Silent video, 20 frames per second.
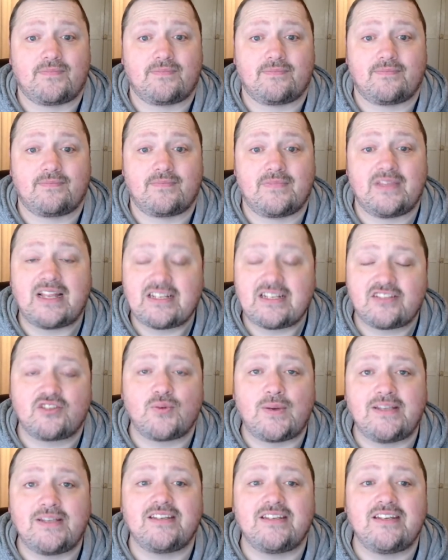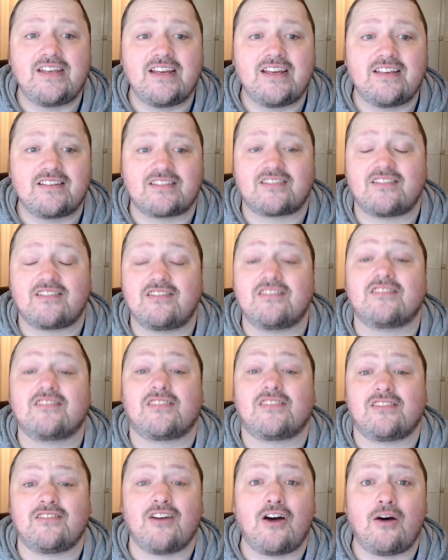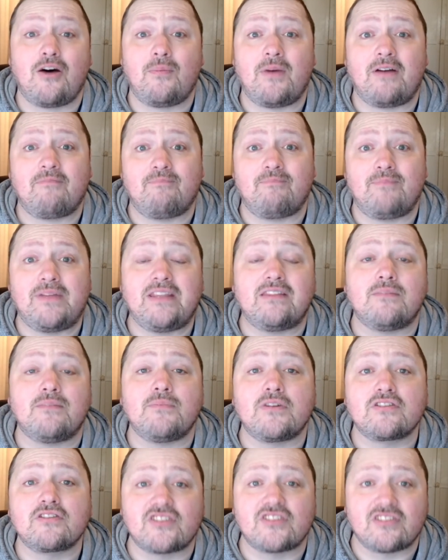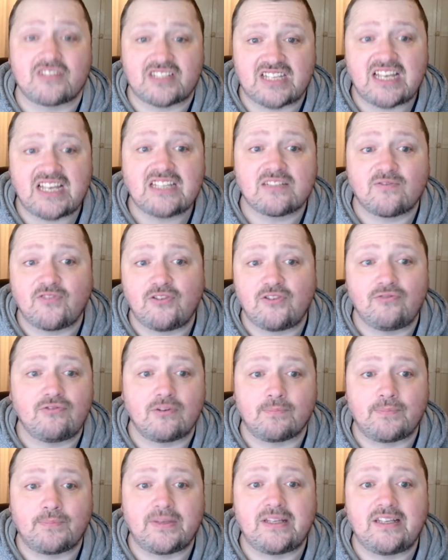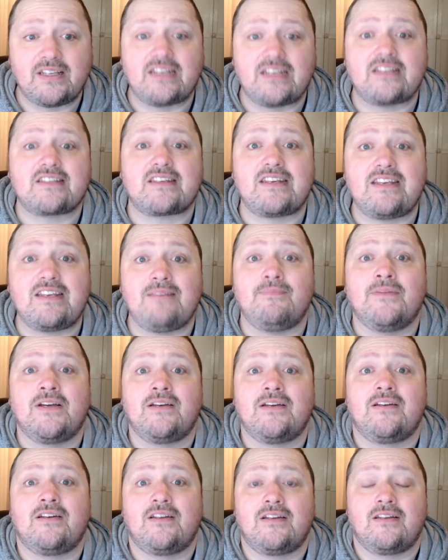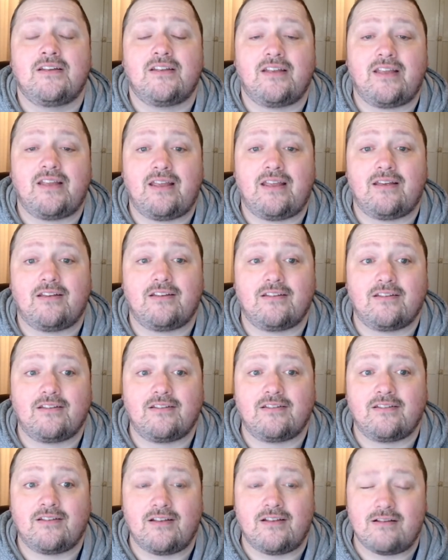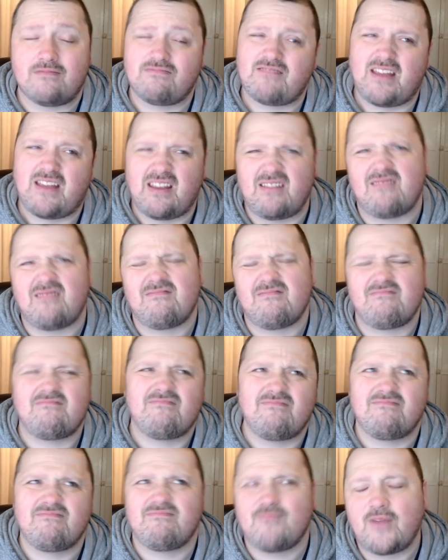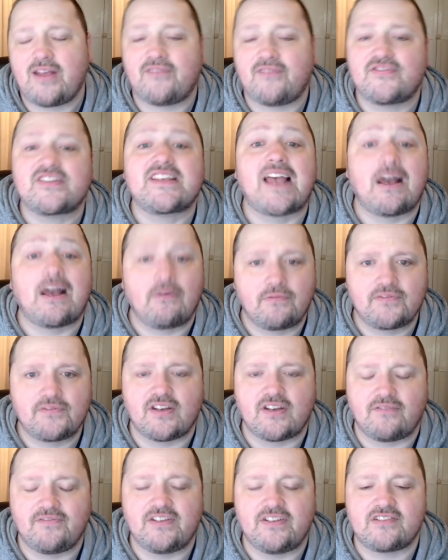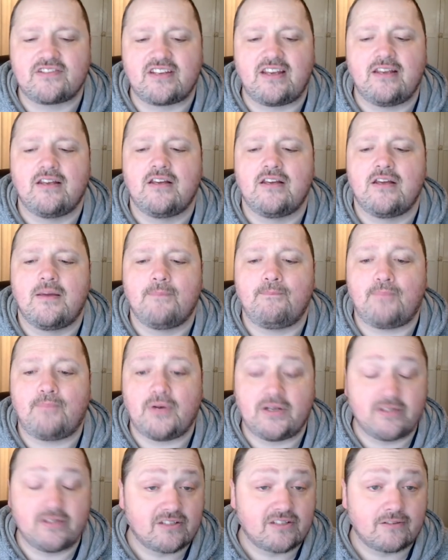Last twenty years, the Storm have been the most successful rugby league team, uh, with Souths obviously, but